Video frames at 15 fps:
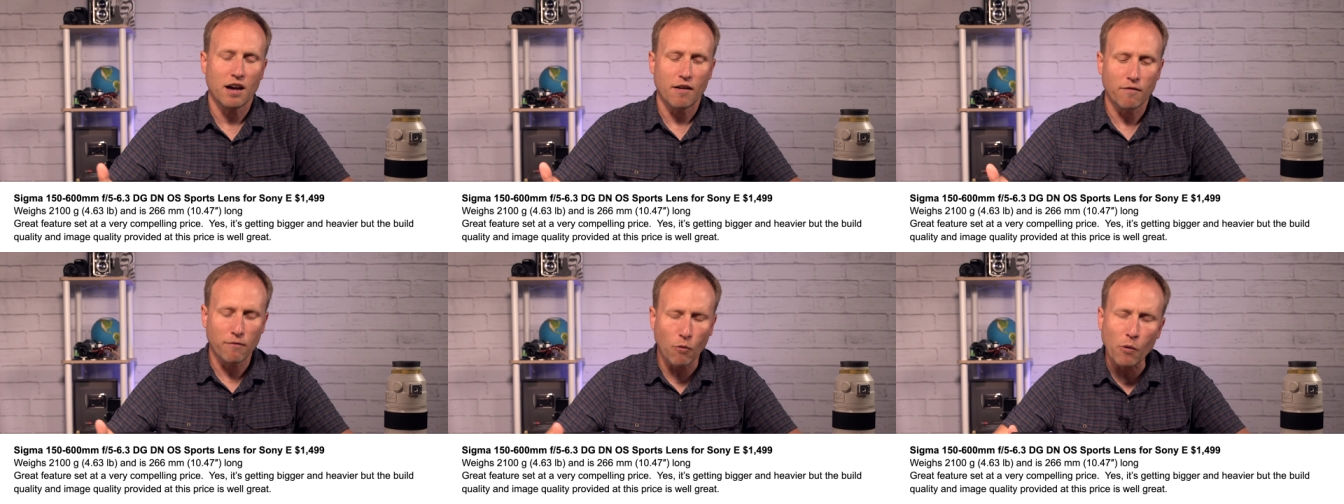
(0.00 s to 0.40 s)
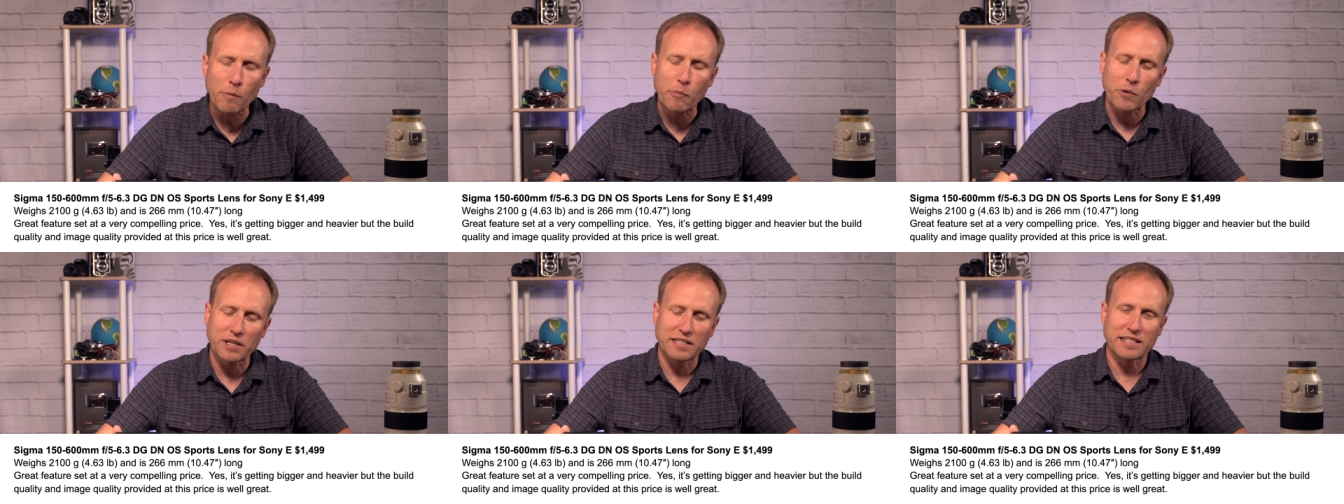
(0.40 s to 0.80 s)
four
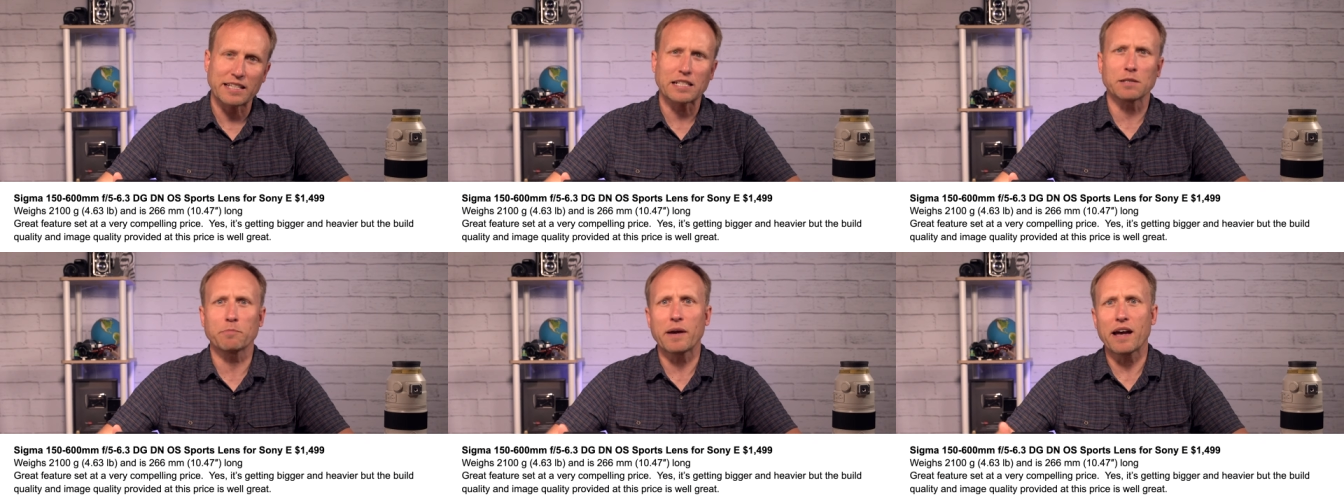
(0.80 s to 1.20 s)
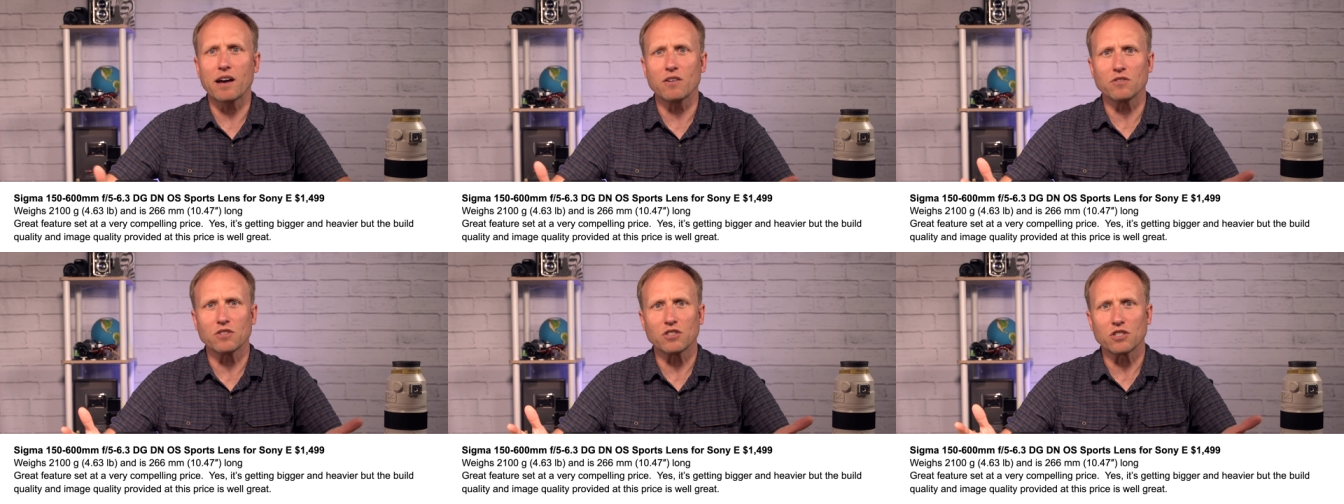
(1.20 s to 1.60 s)
point six
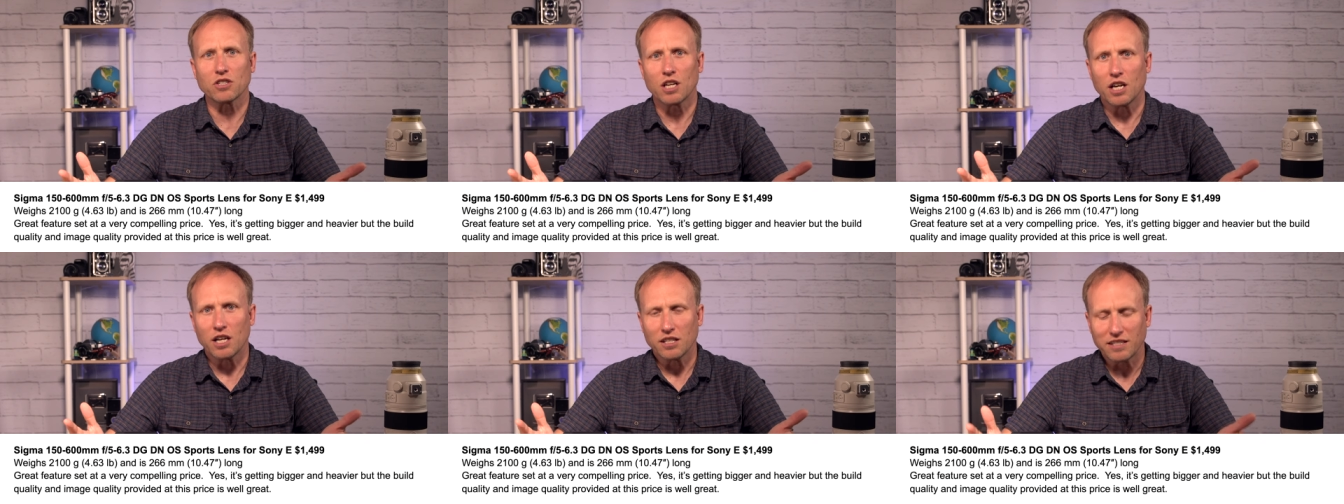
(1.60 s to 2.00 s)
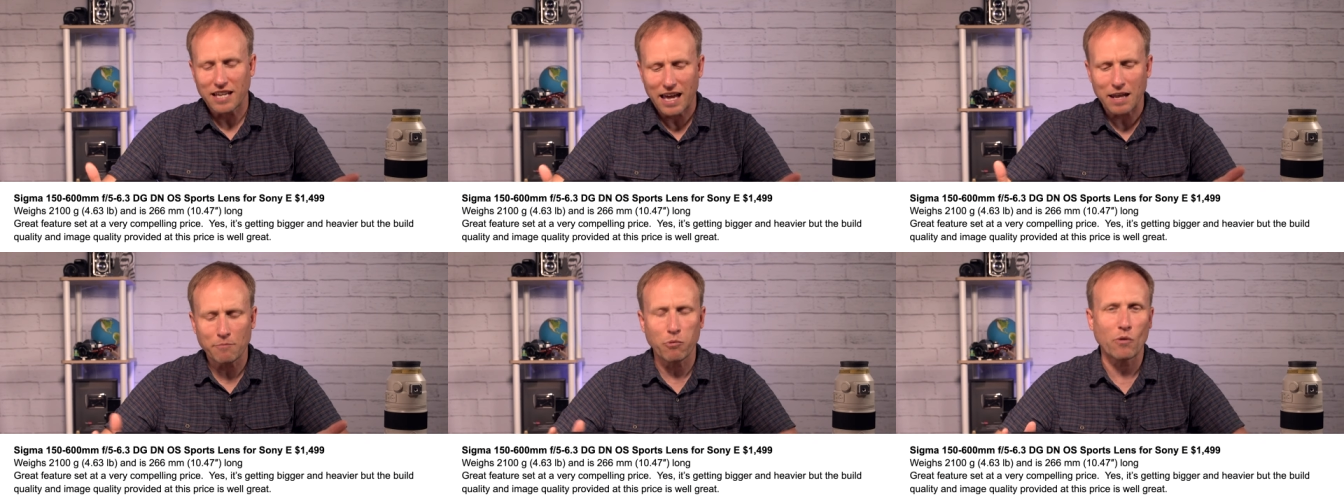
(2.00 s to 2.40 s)
pounds,
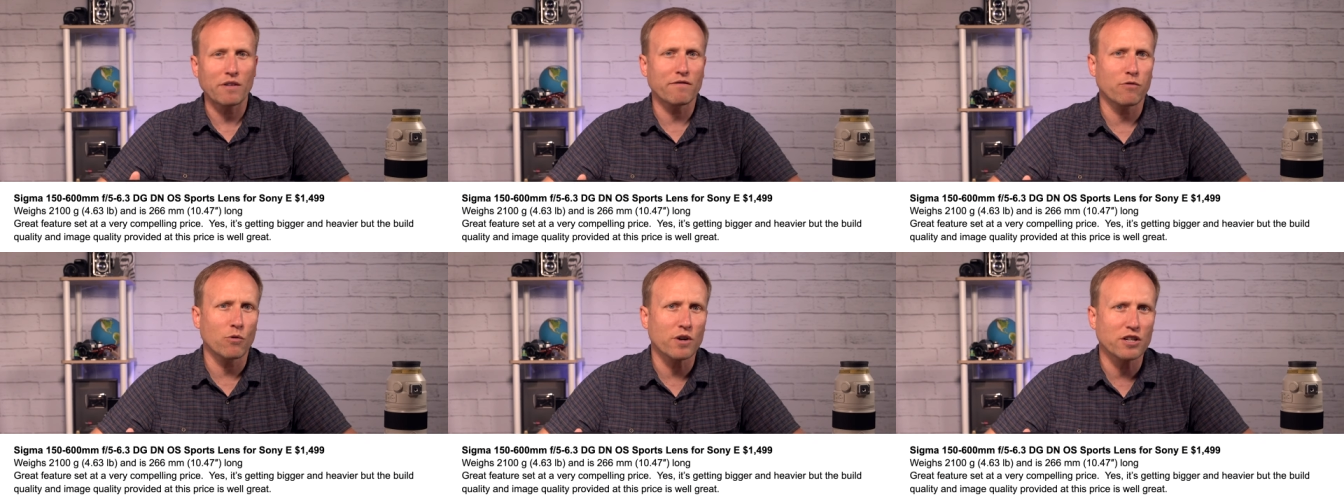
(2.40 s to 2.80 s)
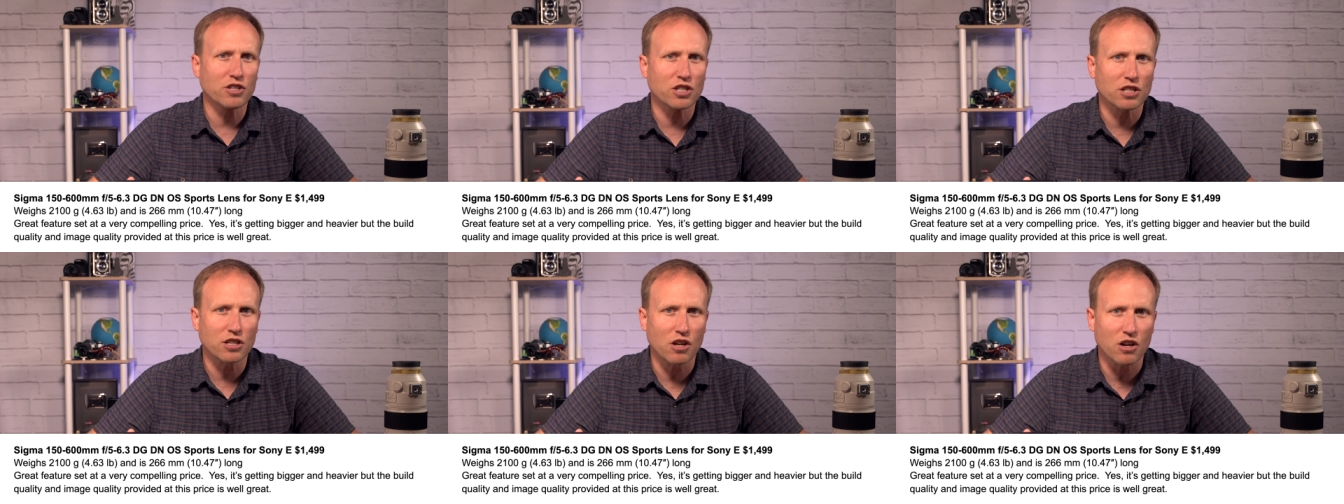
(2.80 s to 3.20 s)
ten point four
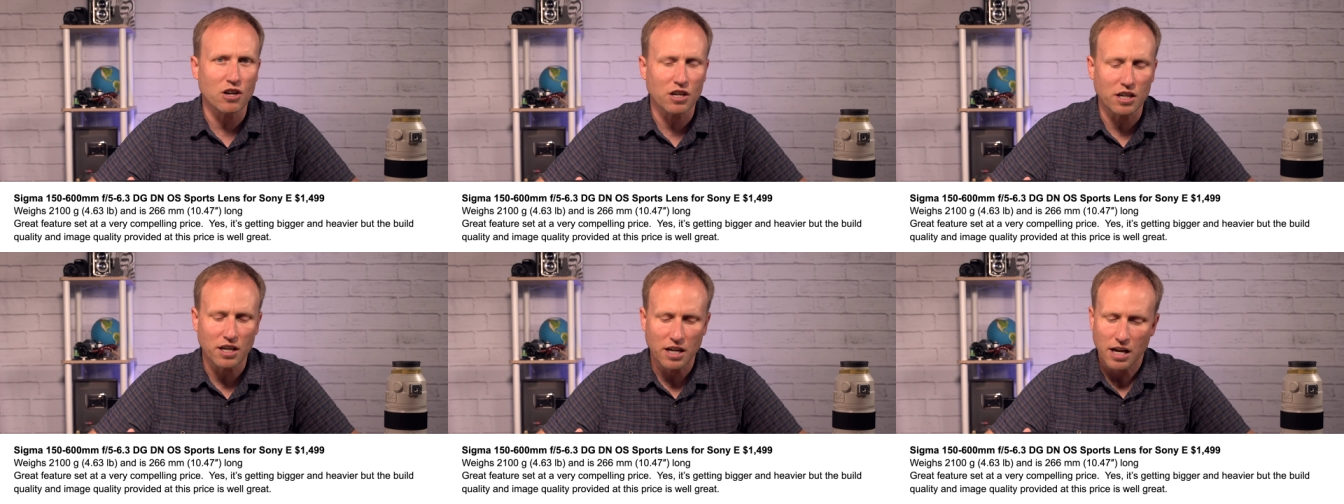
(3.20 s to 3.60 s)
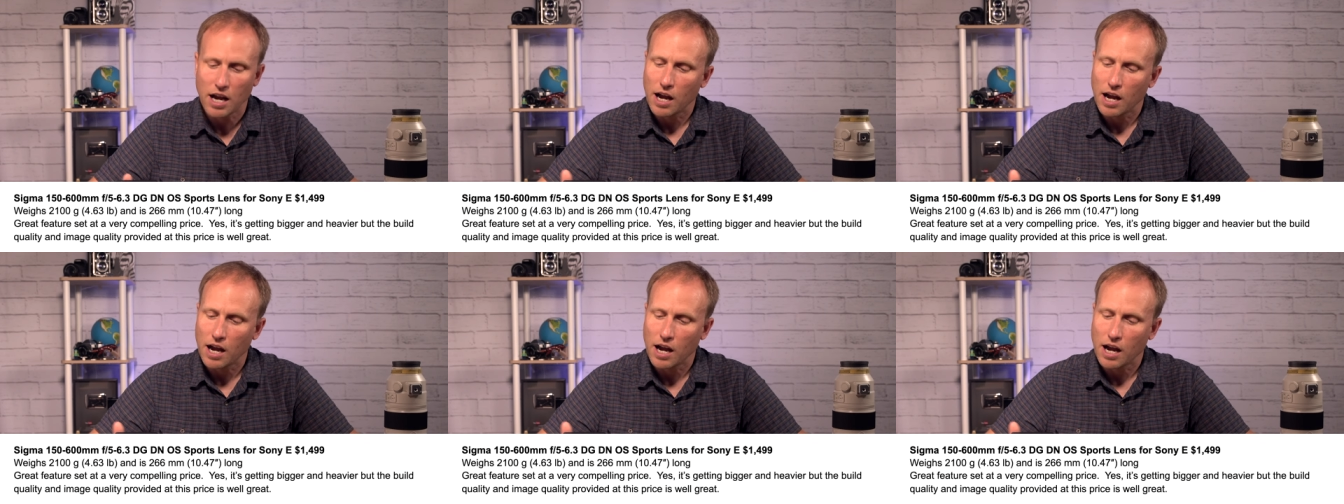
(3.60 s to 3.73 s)
inches long.